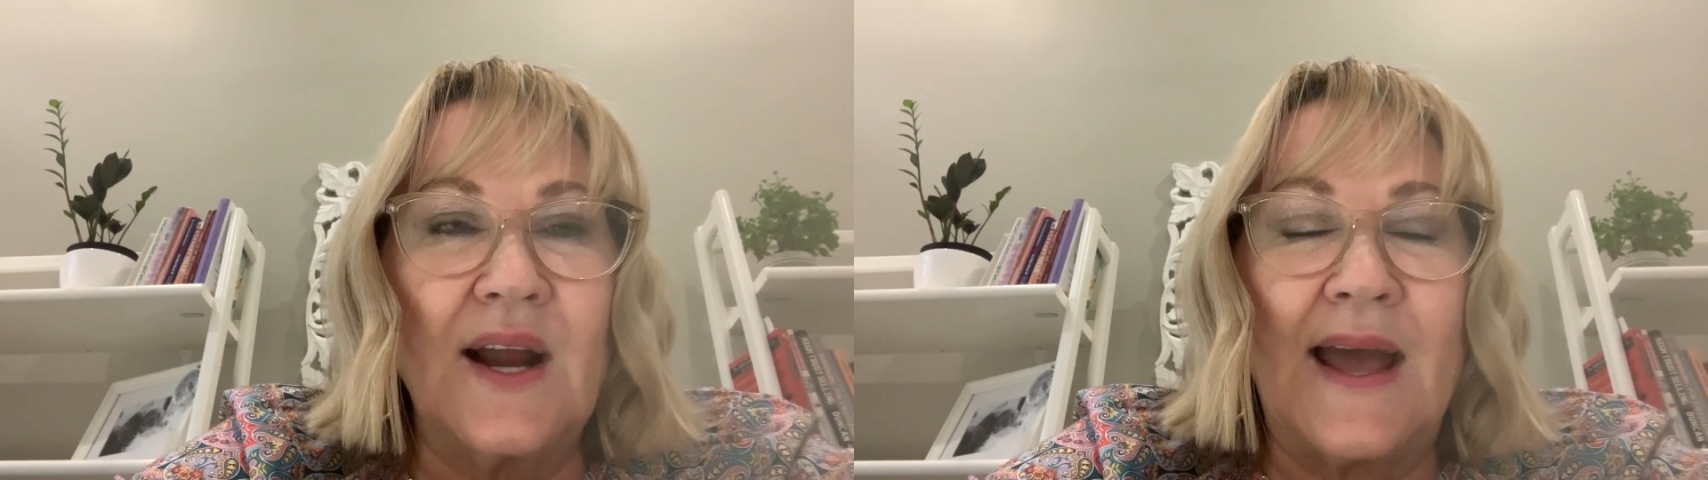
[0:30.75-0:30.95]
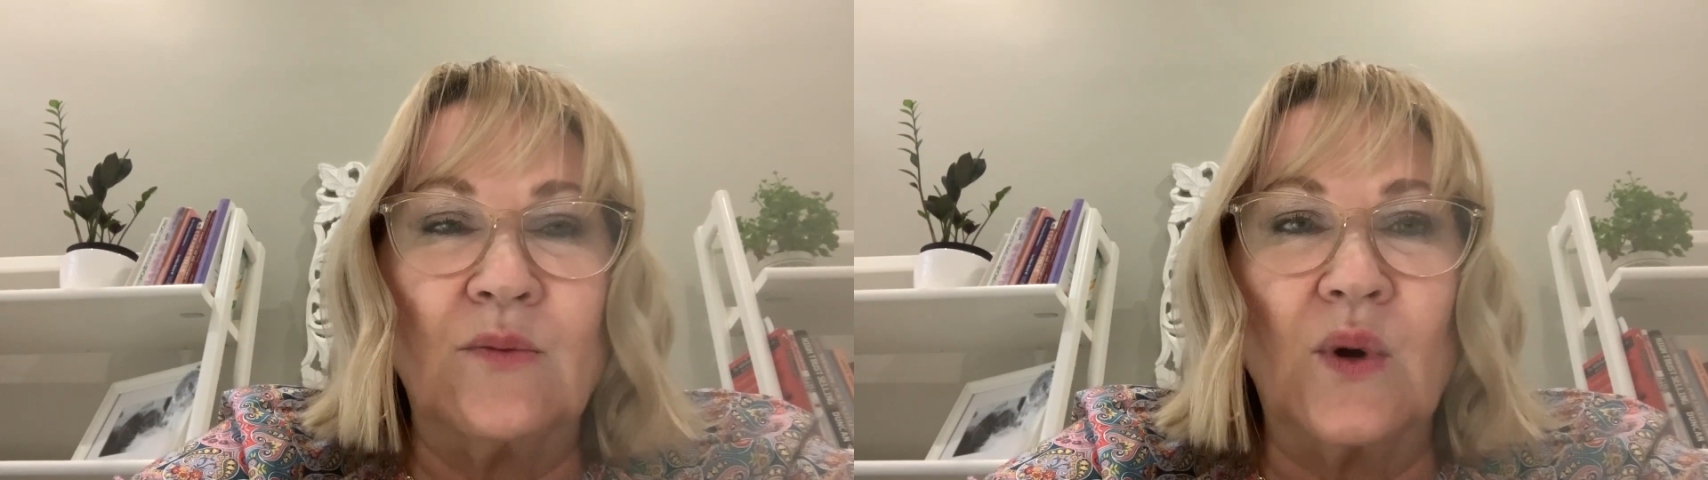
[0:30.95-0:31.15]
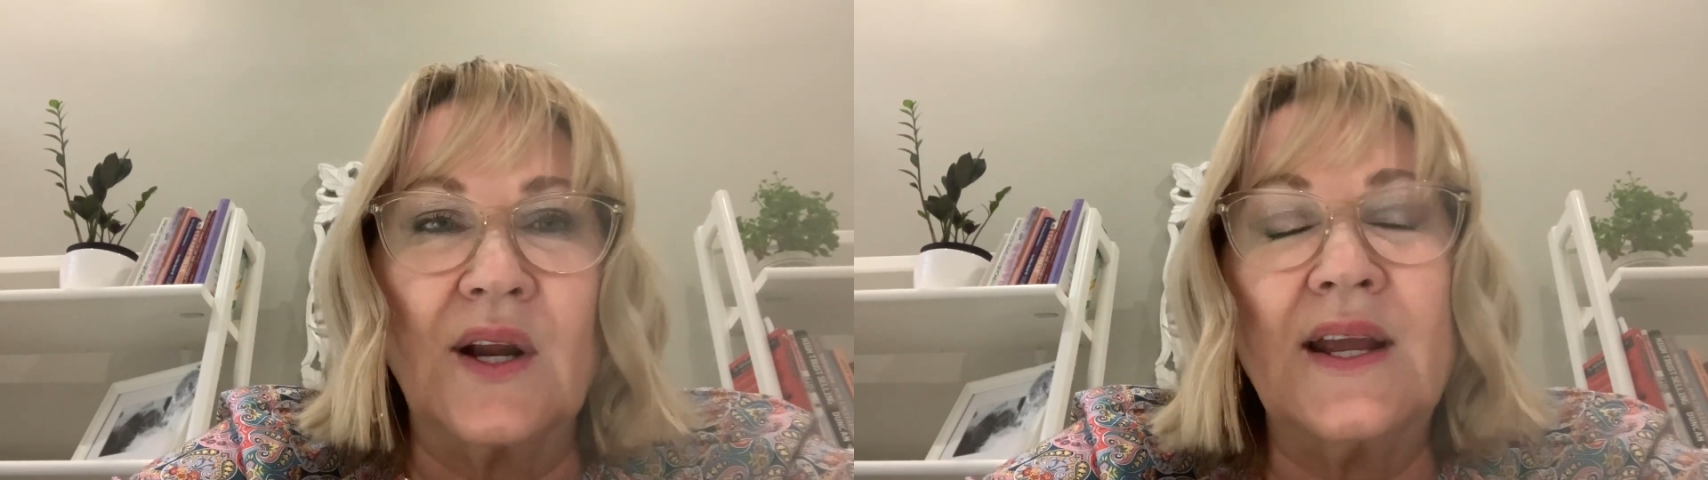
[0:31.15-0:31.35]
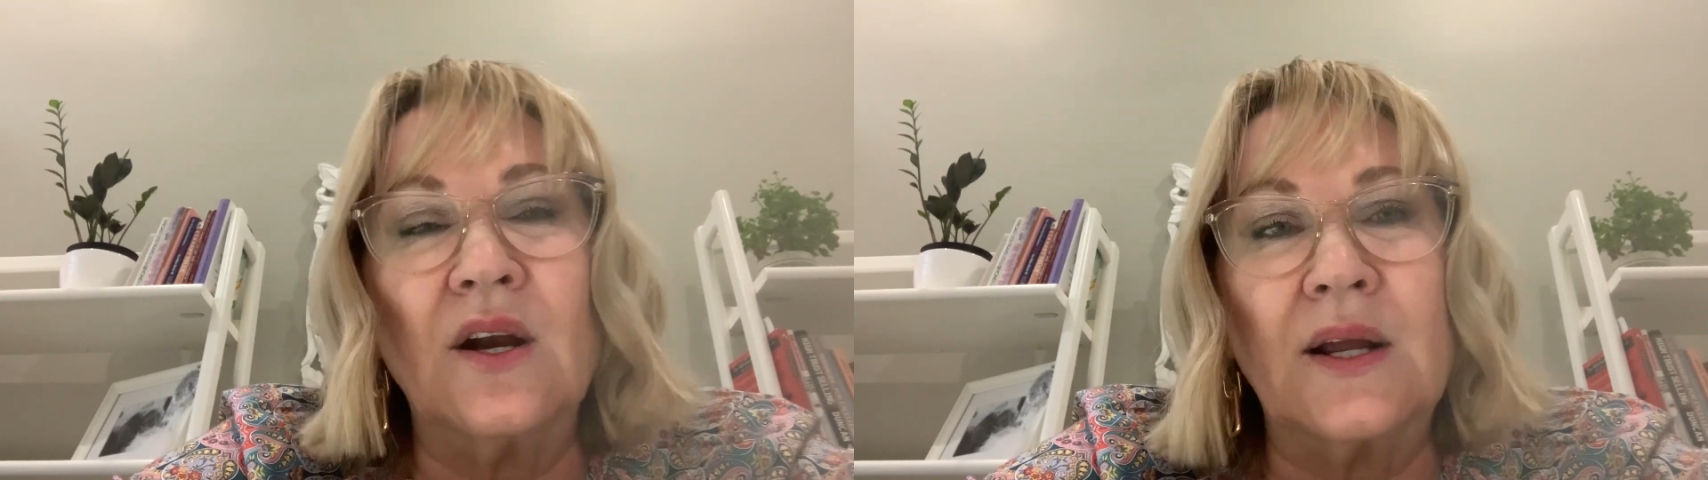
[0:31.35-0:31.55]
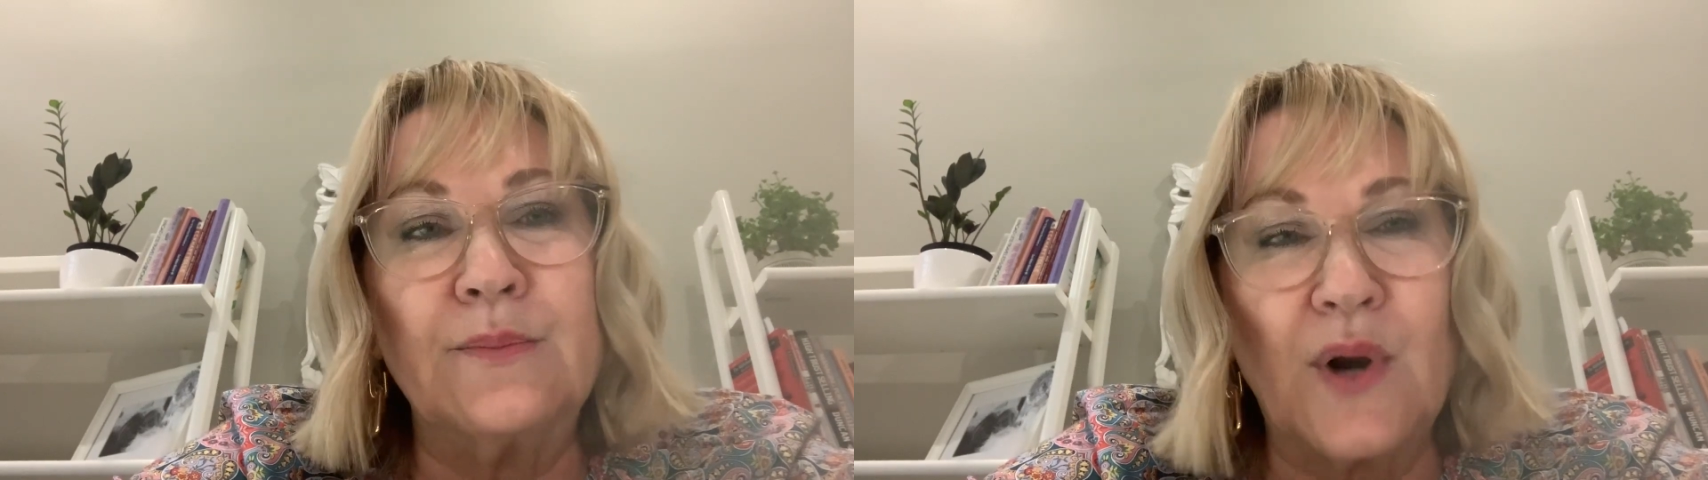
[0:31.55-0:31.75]
and we're
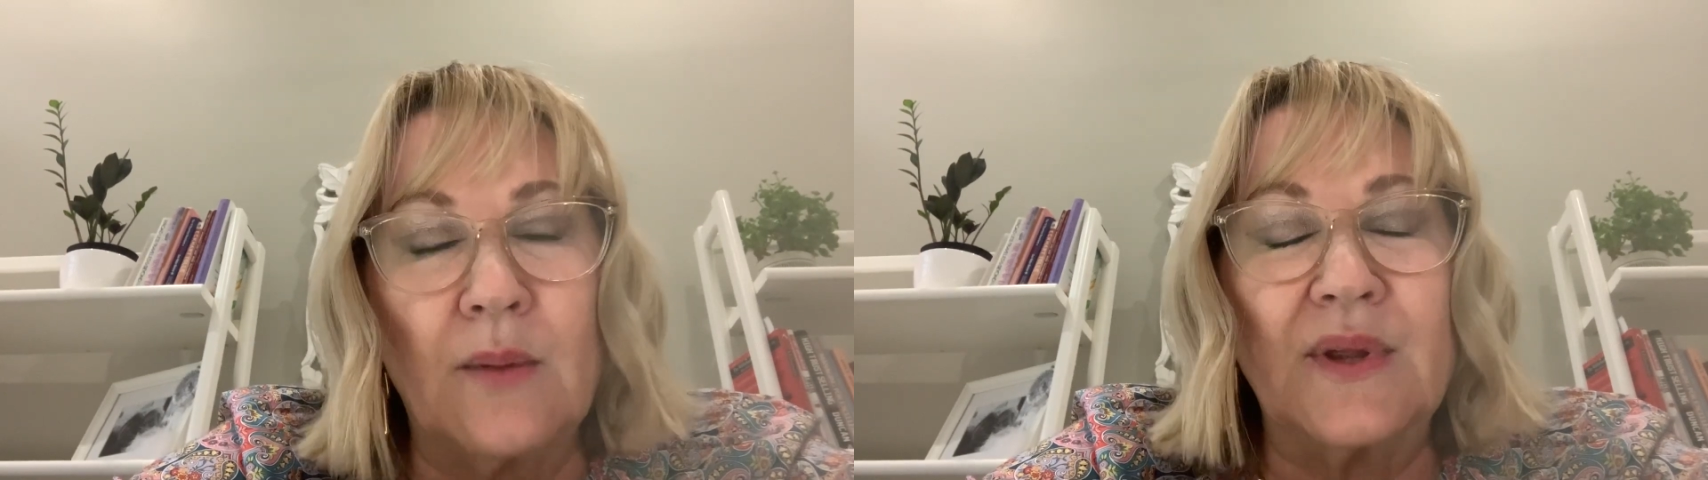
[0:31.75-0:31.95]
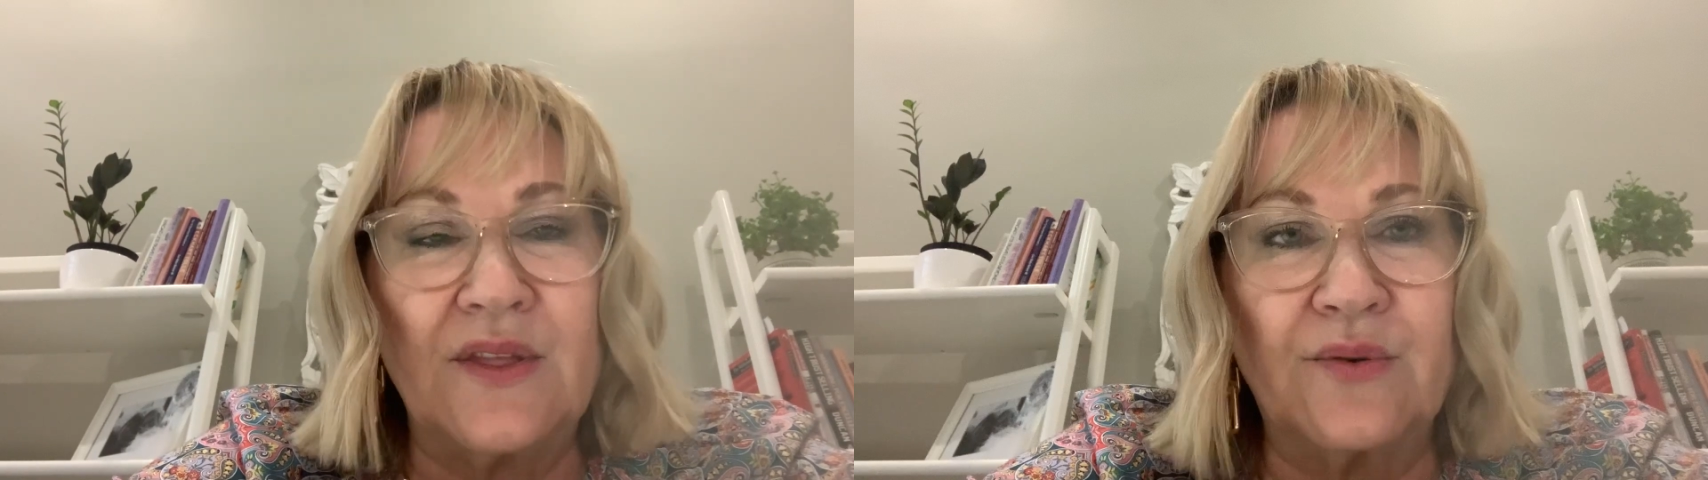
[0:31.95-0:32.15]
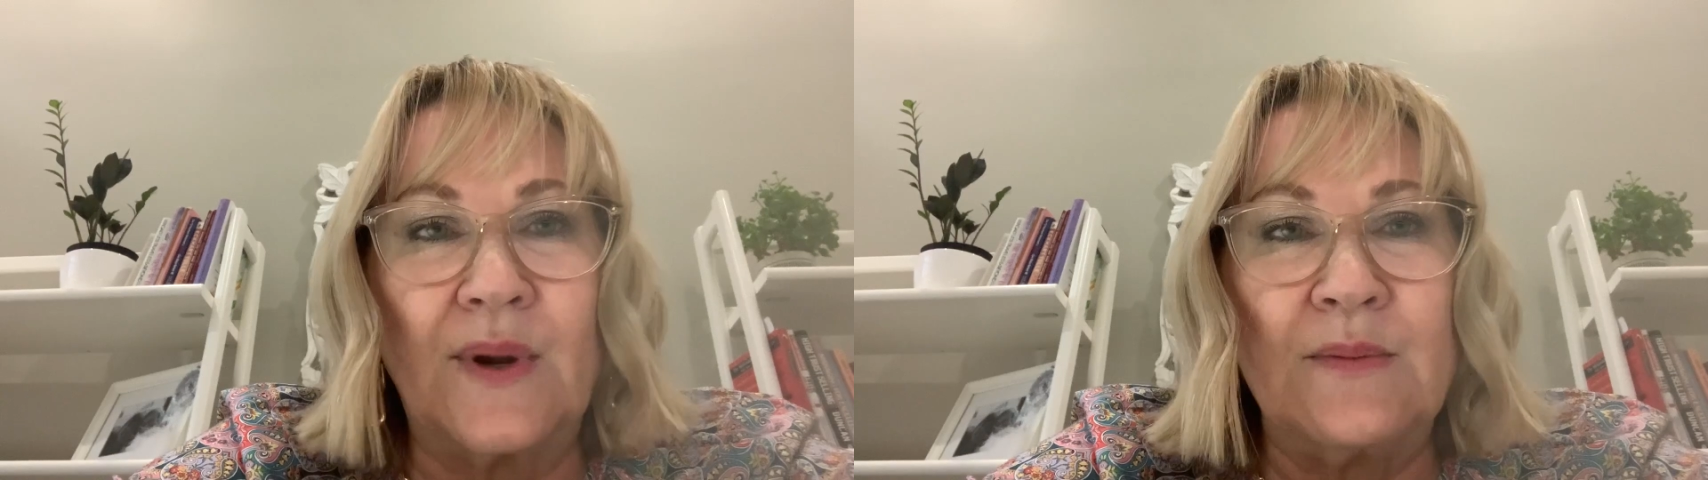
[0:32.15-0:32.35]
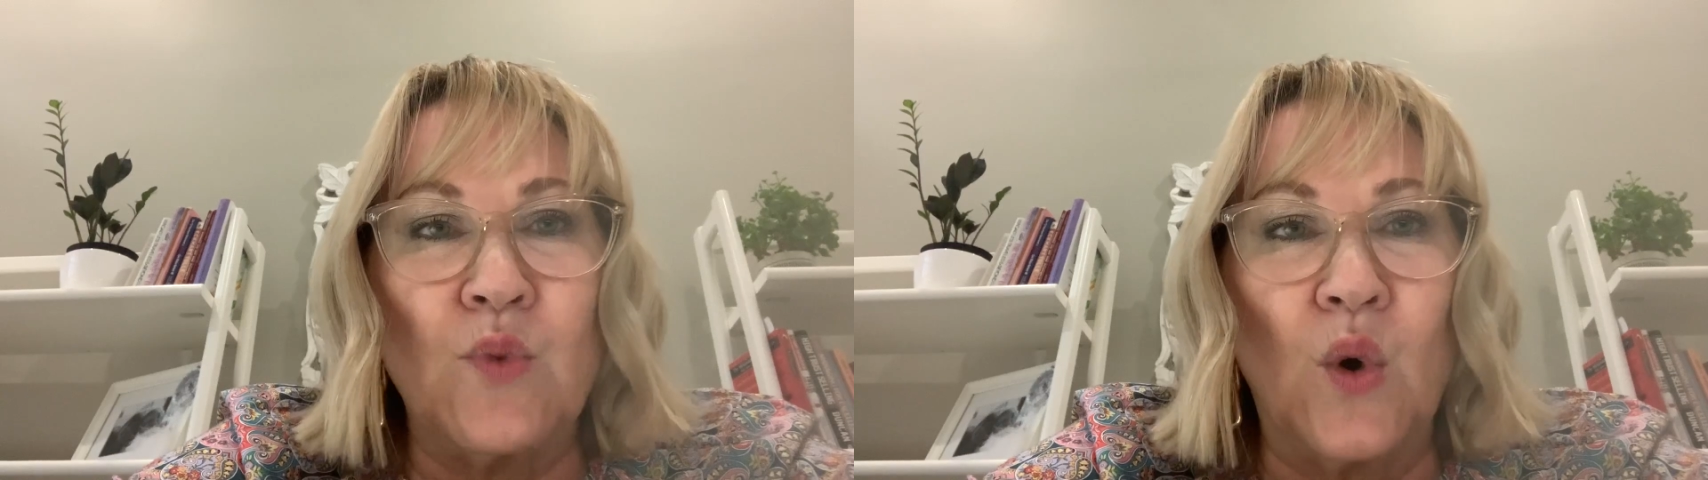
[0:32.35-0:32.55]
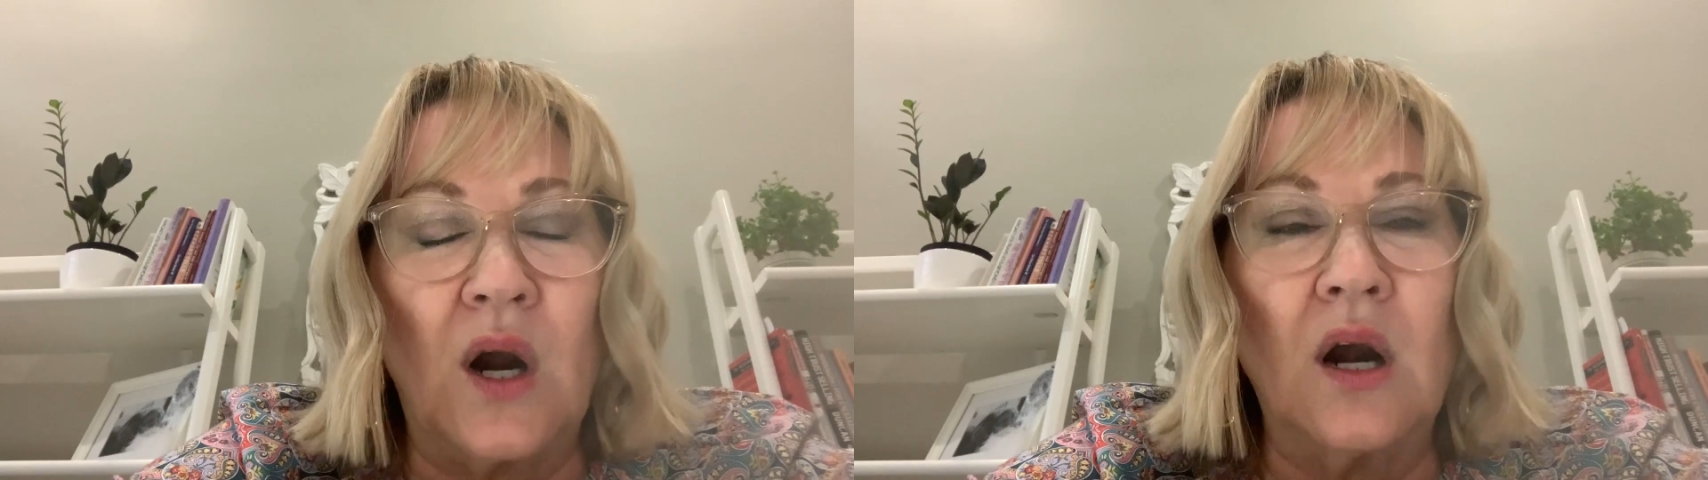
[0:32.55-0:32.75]
hearing probably three
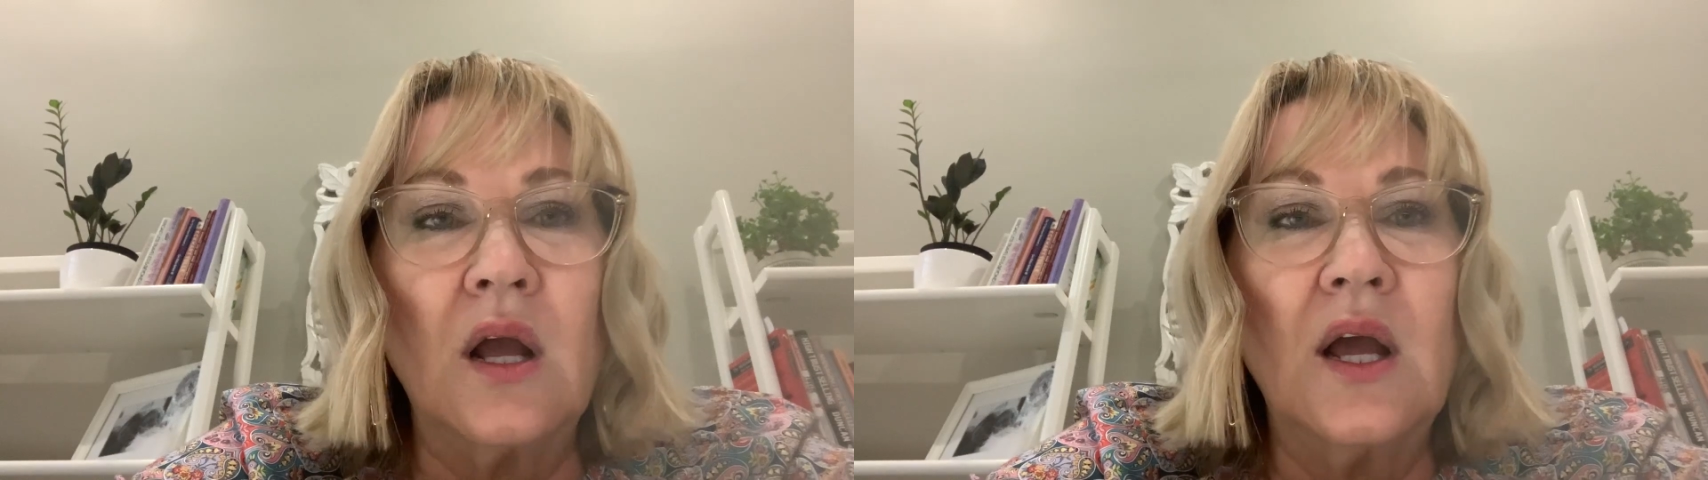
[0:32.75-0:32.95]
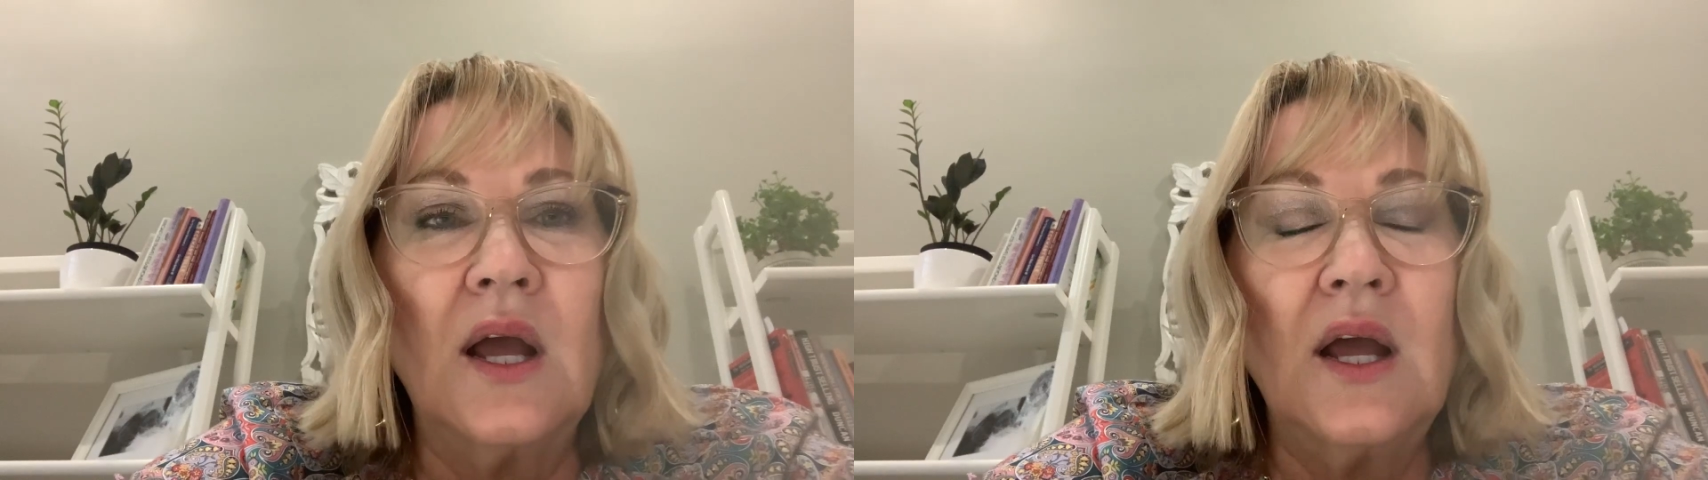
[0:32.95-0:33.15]
more.